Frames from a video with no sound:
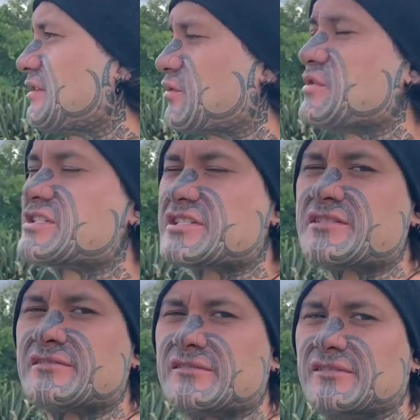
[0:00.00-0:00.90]
The
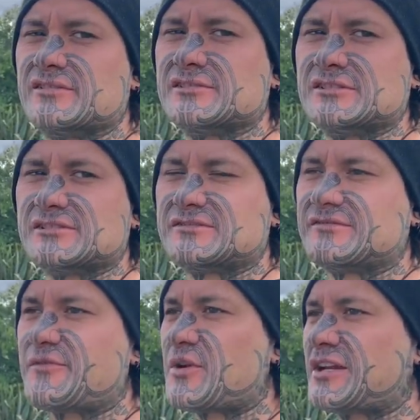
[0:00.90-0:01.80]
question. Is the key.
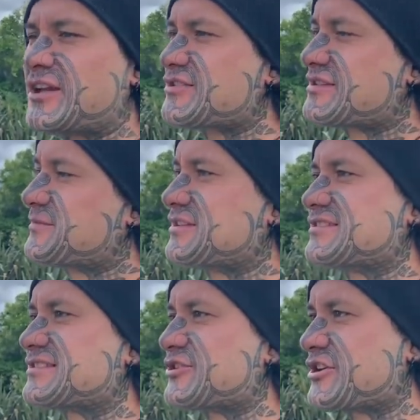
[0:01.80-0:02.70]
You want to know something, yep. you
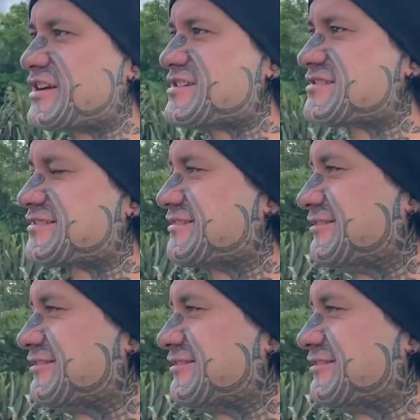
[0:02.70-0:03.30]
just got to ask. Yep.